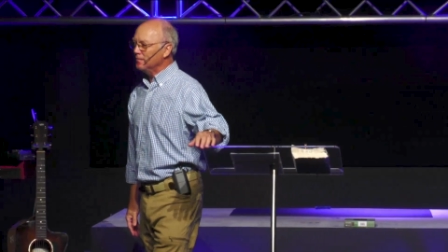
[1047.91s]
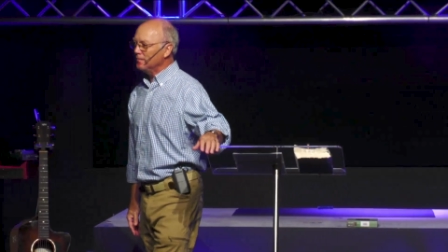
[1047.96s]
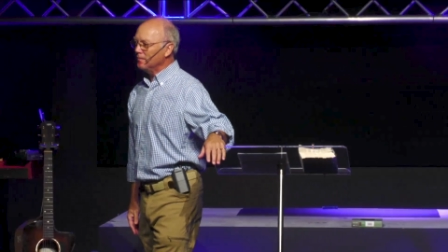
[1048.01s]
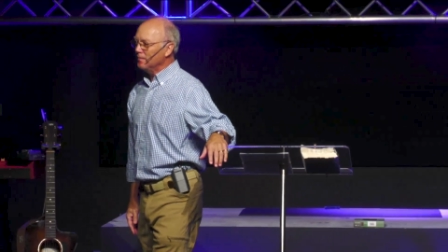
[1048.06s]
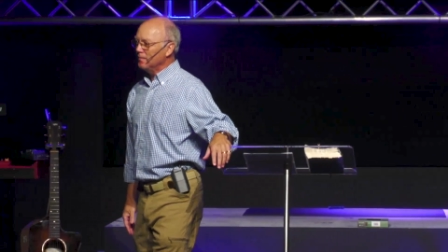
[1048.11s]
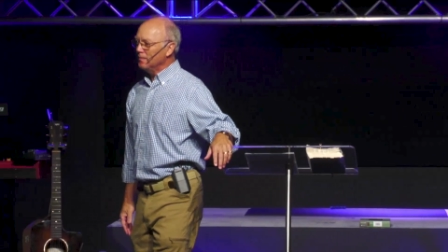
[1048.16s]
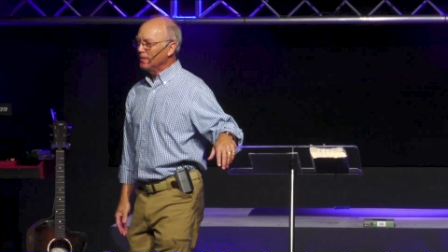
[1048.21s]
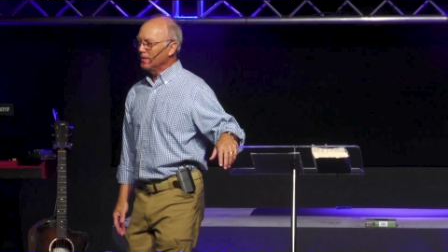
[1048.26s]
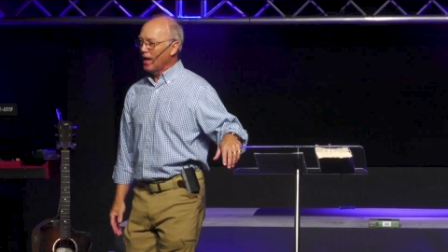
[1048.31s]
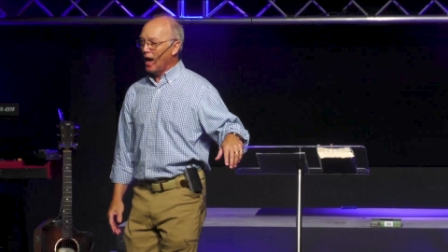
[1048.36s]

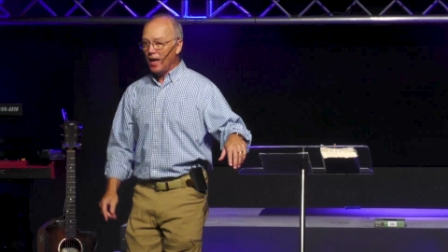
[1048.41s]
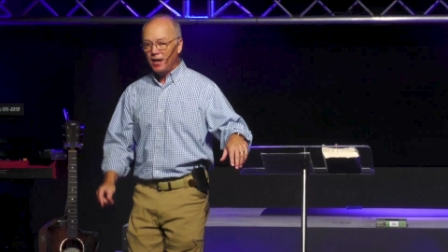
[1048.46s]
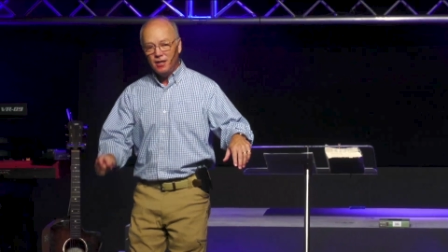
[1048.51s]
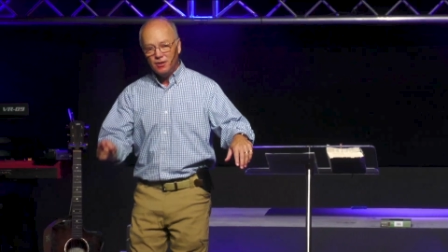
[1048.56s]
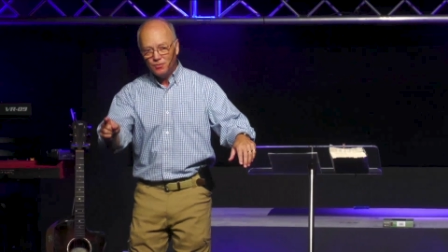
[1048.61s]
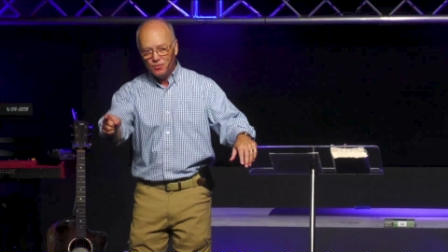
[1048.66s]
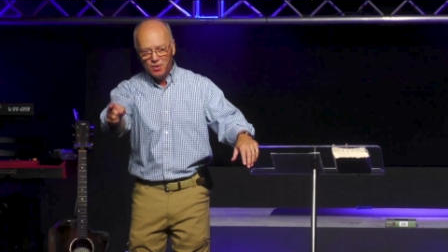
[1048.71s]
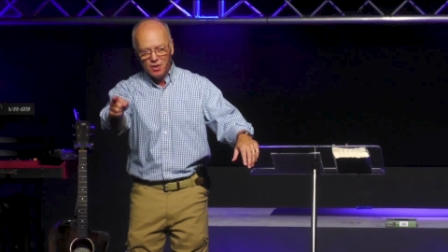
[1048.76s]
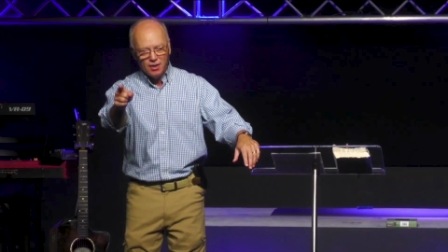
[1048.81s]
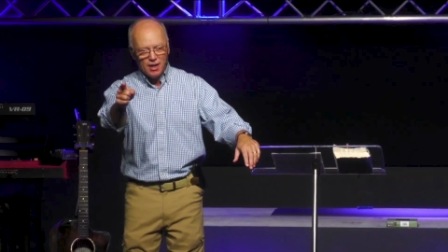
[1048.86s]
I didn't
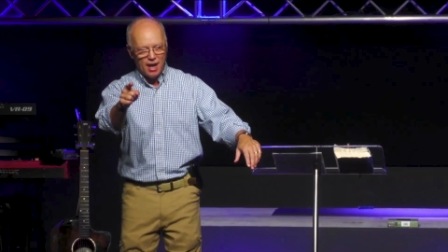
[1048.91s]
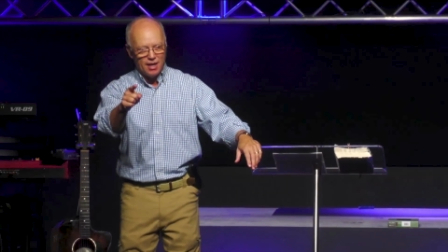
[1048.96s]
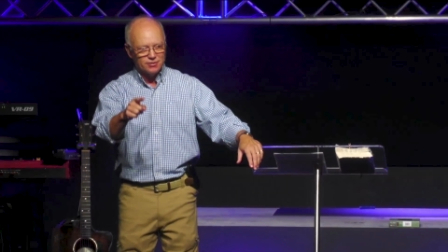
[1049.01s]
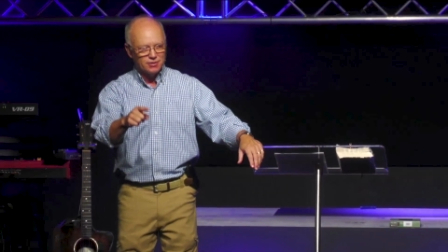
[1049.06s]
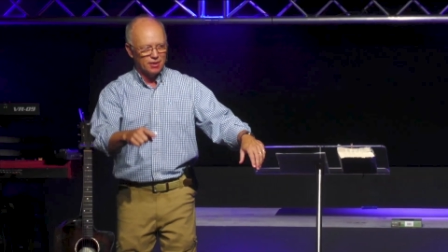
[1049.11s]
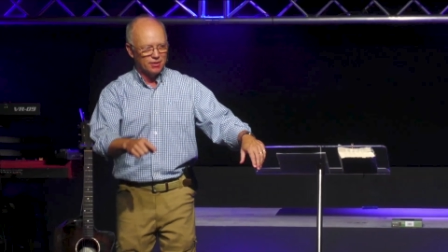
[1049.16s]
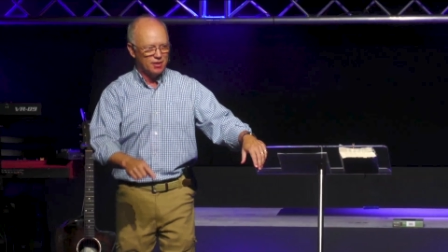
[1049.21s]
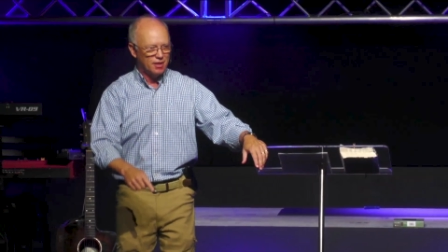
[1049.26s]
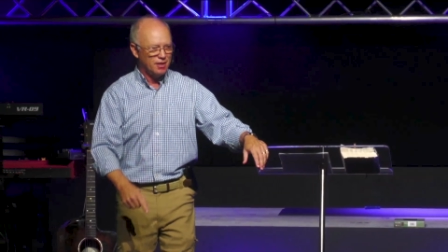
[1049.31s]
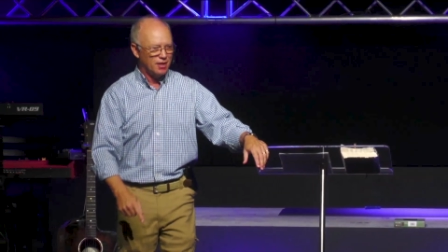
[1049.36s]
realize it
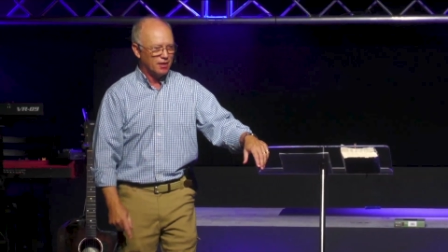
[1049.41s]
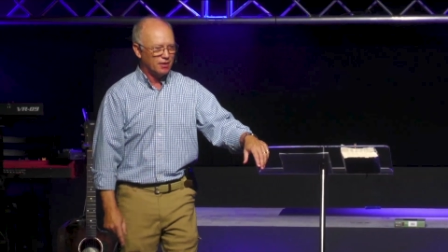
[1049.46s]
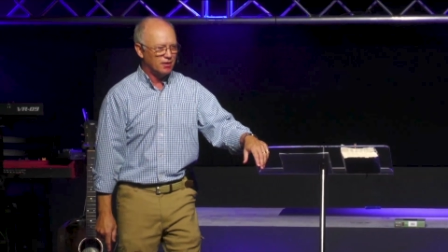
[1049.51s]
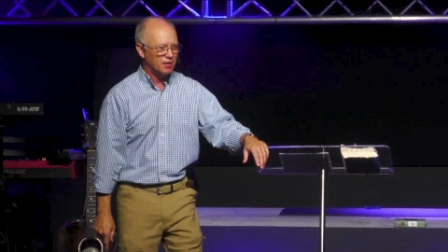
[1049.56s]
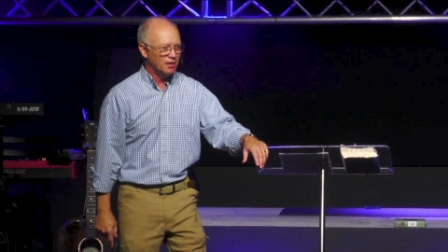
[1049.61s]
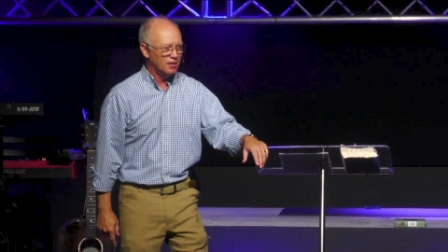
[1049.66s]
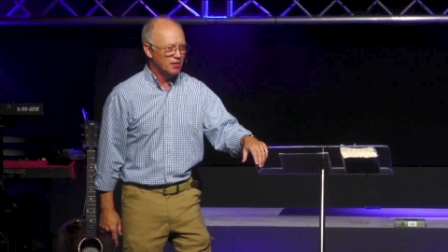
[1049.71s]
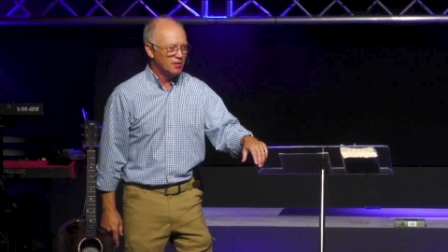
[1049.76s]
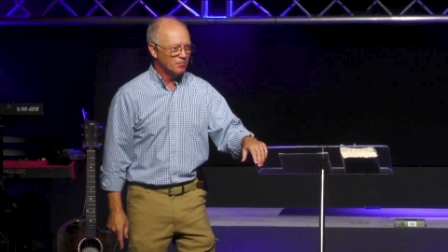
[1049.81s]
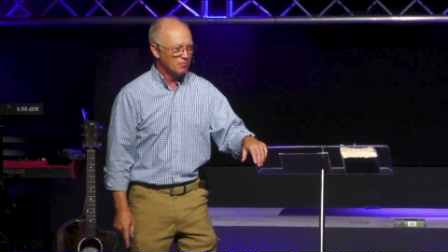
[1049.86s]
then,
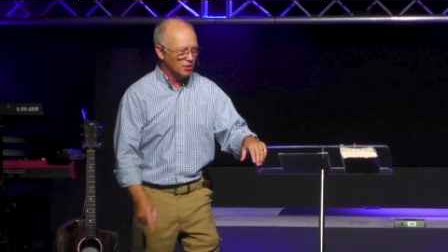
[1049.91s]
but do